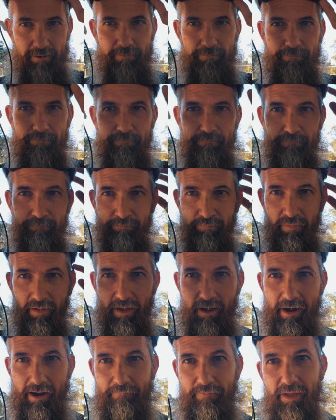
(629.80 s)
All
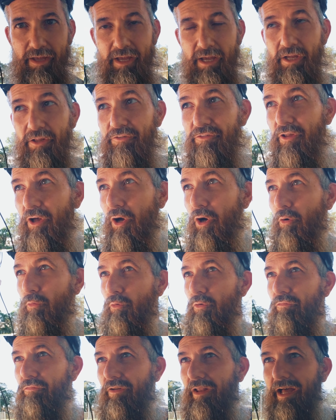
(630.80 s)
right, so I'm
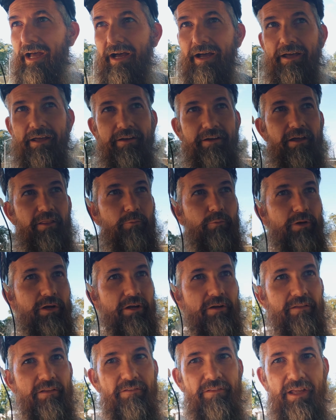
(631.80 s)
gonna fly another one
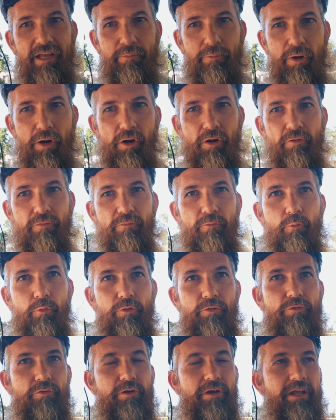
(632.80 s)
here, this time all
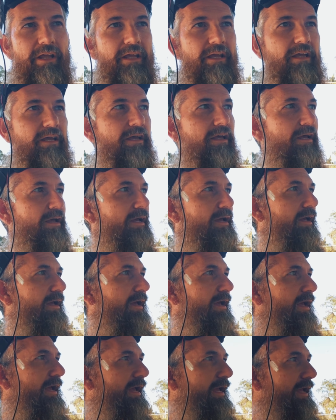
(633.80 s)
4-3,
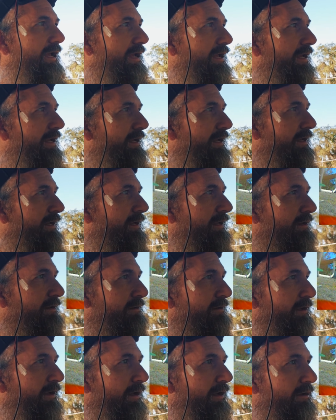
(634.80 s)

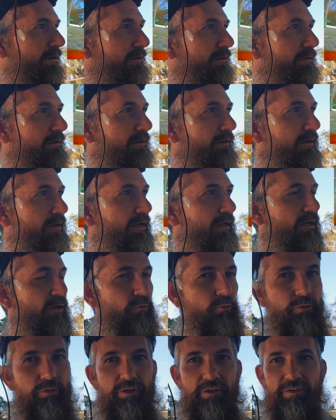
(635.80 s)
and uh,
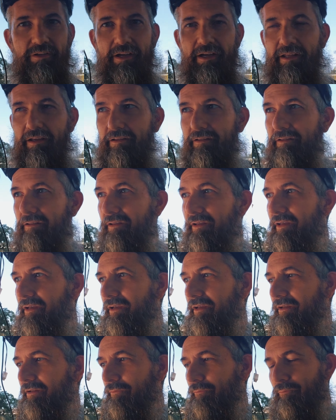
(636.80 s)
we'll just kind
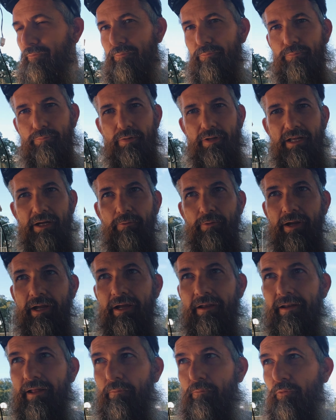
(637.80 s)
of play
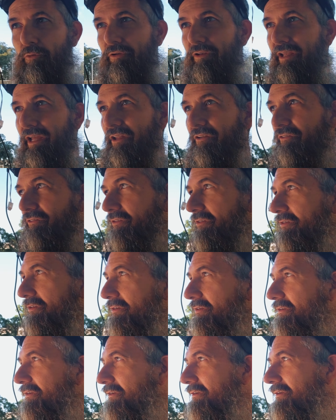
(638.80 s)
around. I'm gonna test,
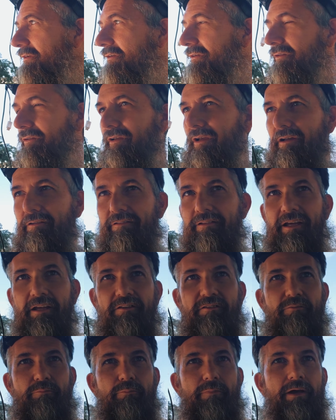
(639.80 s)
I'll
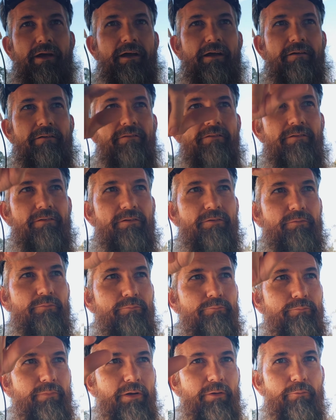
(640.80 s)
test my
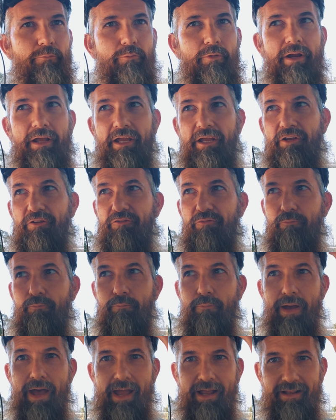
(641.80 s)
my range
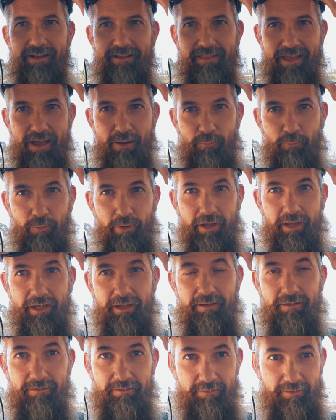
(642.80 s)
back that way.
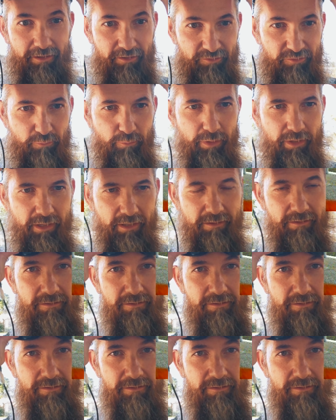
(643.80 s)
So that should be,